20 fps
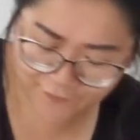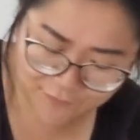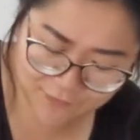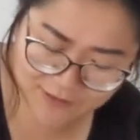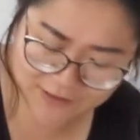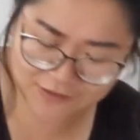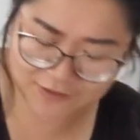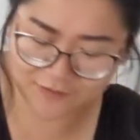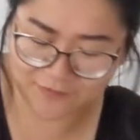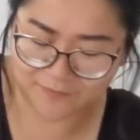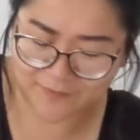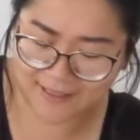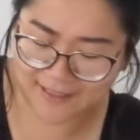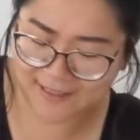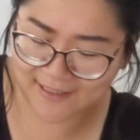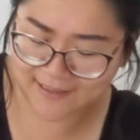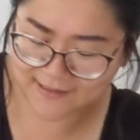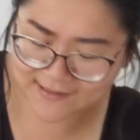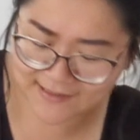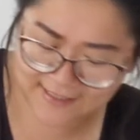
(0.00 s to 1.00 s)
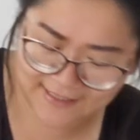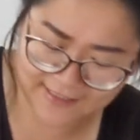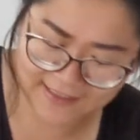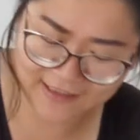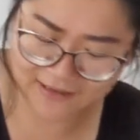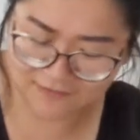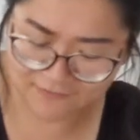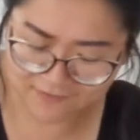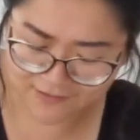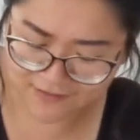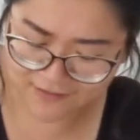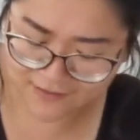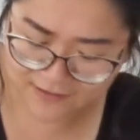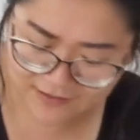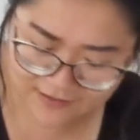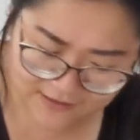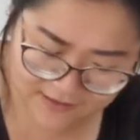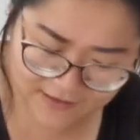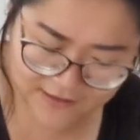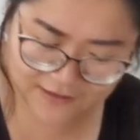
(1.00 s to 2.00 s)
you want to make it like
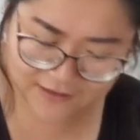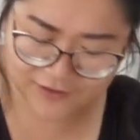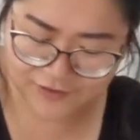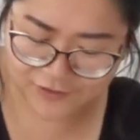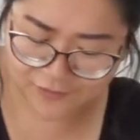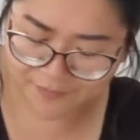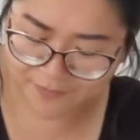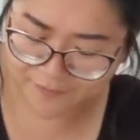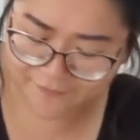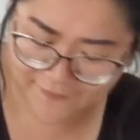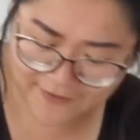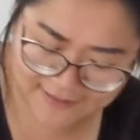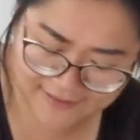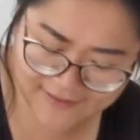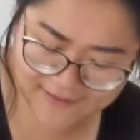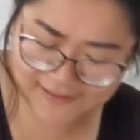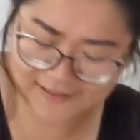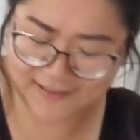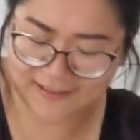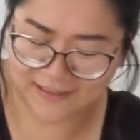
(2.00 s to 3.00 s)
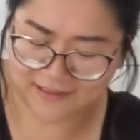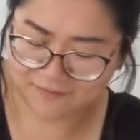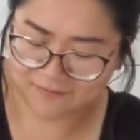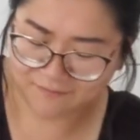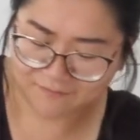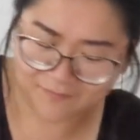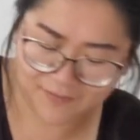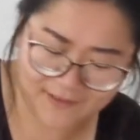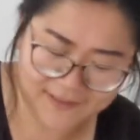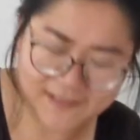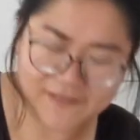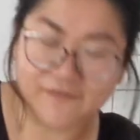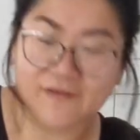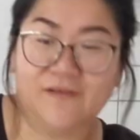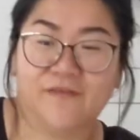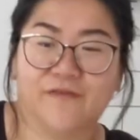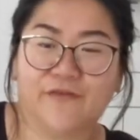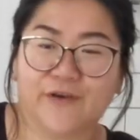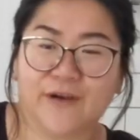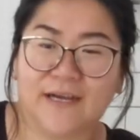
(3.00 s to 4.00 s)
super fancy, please
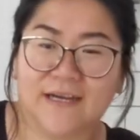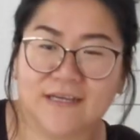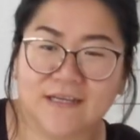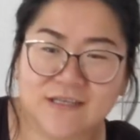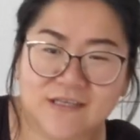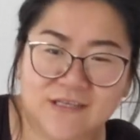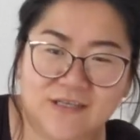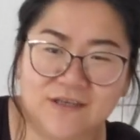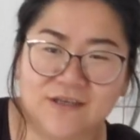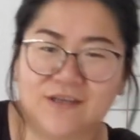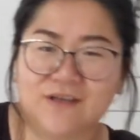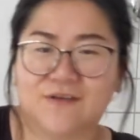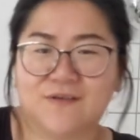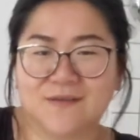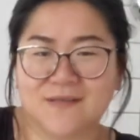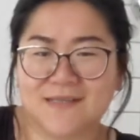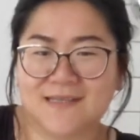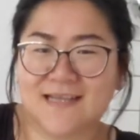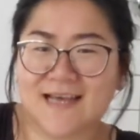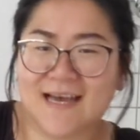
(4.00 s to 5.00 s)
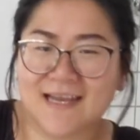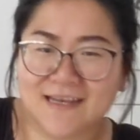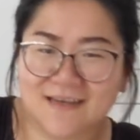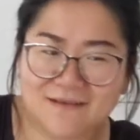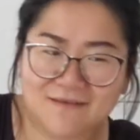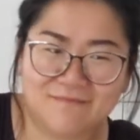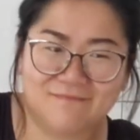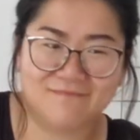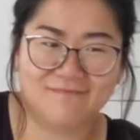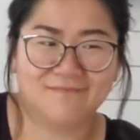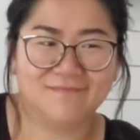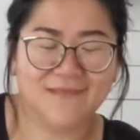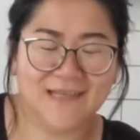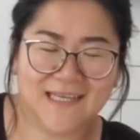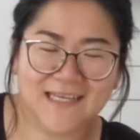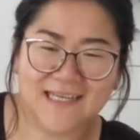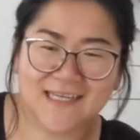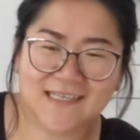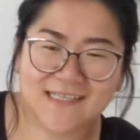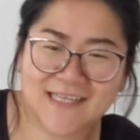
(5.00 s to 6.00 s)
feel free to use that
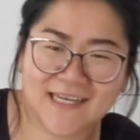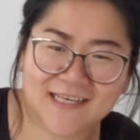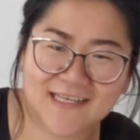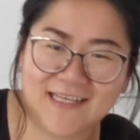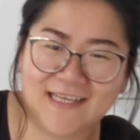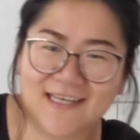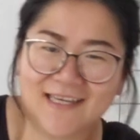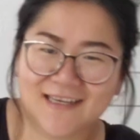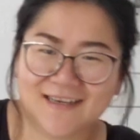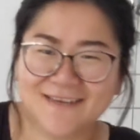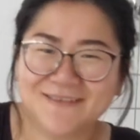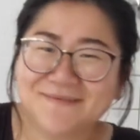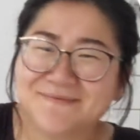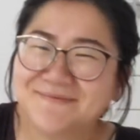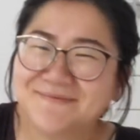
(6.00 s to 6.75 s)
kneading technique.